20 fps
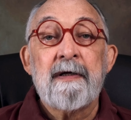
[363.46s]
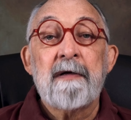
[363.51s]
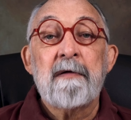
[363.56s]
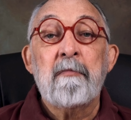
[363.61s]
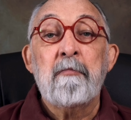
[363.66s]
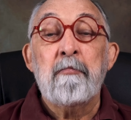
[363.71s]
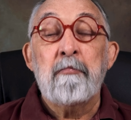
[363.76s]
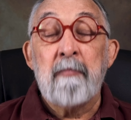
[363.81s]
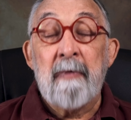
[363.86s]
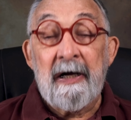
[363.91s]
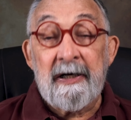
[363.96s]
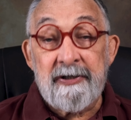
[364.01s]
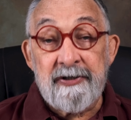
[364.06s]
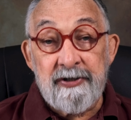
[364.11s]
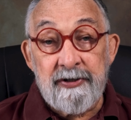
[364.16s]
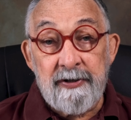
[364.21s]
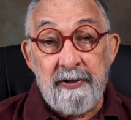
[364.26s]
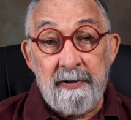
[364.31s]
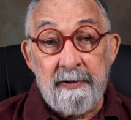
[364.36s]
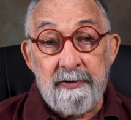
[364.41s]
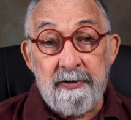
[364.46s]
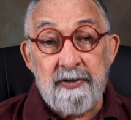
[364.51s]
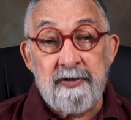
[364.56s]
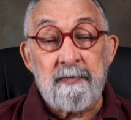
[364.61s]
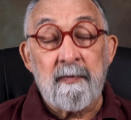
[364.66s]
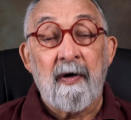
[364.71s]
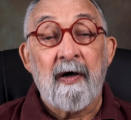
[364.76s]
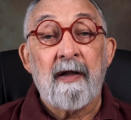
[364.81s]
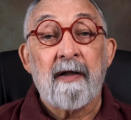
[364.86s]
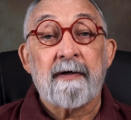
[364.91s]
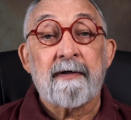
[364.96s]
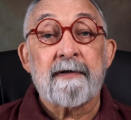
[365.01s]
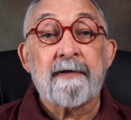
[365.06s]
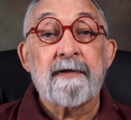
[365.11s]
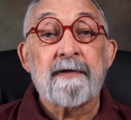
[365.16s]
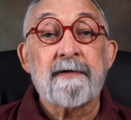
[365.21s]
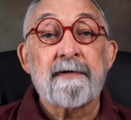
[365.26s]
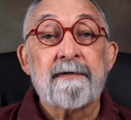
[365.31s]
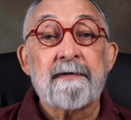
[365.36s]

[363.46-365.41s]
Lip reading: much smaller.